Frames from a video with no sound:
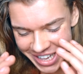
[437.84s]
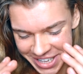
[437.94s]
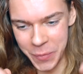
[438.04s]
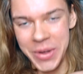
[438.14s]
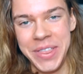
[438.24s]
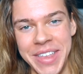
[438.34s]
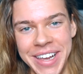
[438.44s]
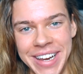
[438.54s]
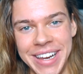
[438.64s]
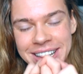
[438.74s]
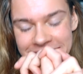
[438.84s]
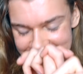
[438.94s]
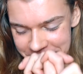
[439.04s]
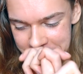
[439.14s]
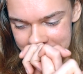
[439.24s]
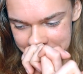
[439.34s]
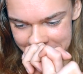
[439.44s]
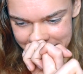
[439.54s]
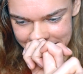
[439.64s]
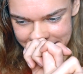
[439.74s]
one thing that's annoying
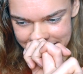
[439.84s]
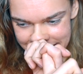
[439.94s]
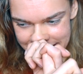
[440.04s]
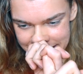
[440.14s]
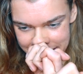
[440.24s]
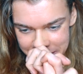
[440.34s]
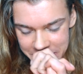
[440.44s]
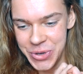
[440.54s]
about this is that